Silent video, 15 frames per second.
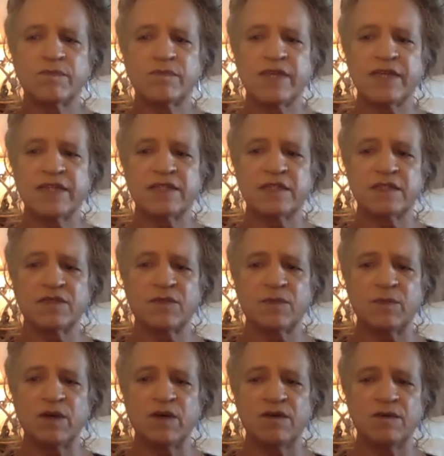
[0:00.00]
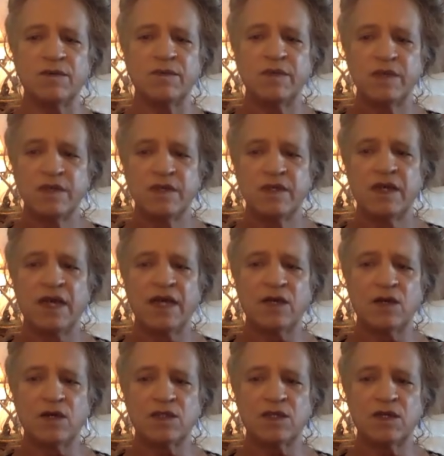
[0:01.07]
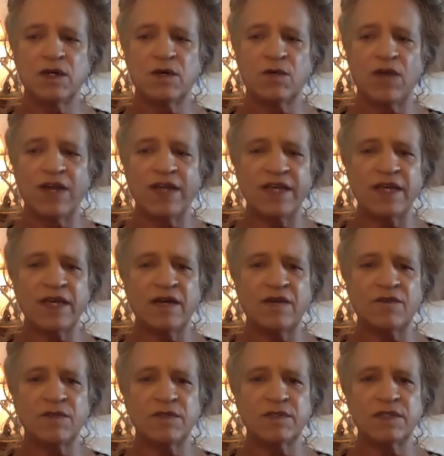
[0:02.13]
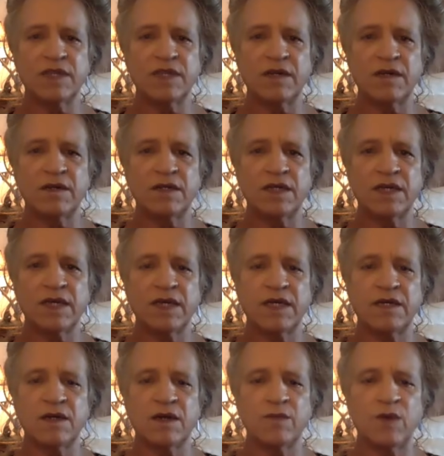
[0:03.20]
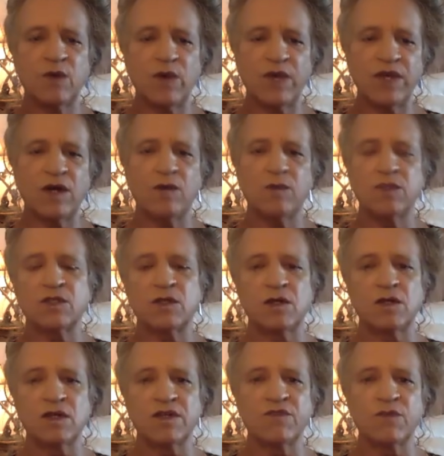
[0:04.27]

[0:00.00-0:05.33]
Texas from I'd gone to a writing conference there, and on my way home, I started